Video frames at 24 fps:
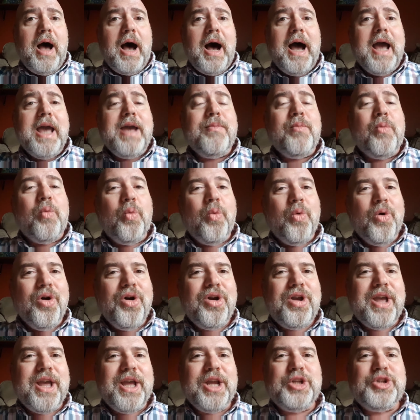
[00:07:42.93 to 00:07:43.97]
I am
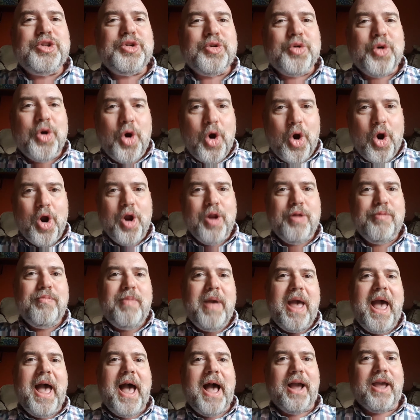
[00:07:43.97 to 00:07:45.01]
working to earn
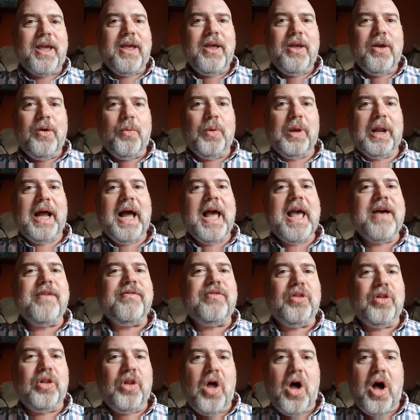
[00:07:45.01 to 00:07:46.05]
back what I have
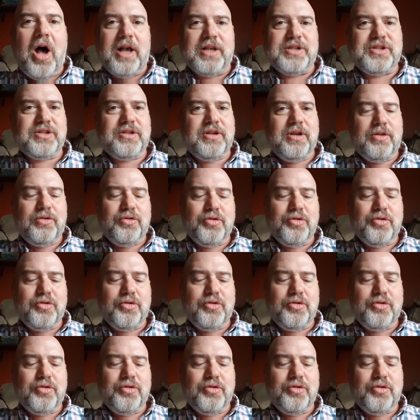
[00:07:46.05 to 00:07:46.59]
lost